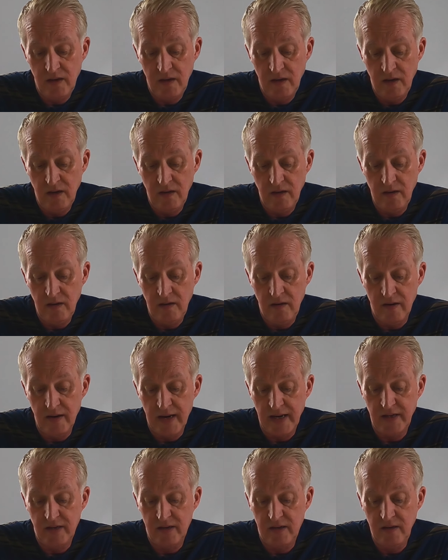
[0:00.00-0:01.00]
you
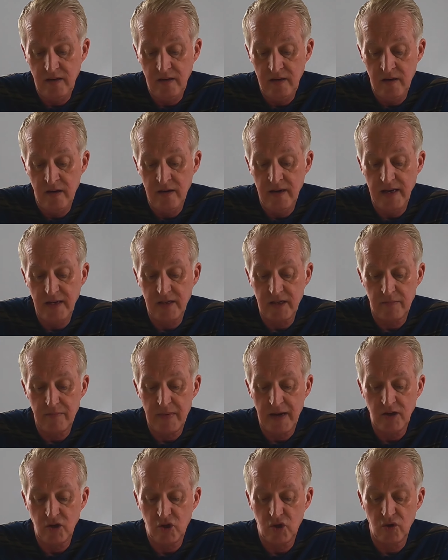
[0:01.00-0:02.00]
need you need to
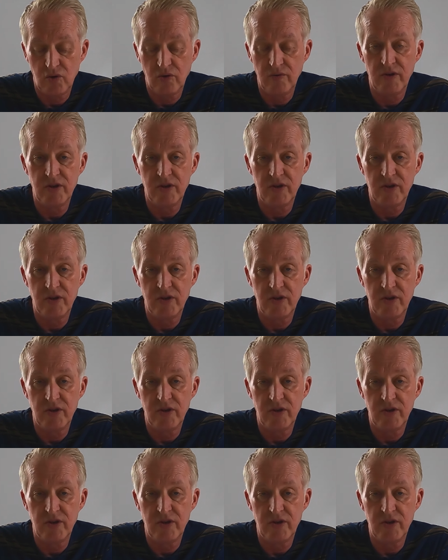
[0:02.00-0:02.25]
make sure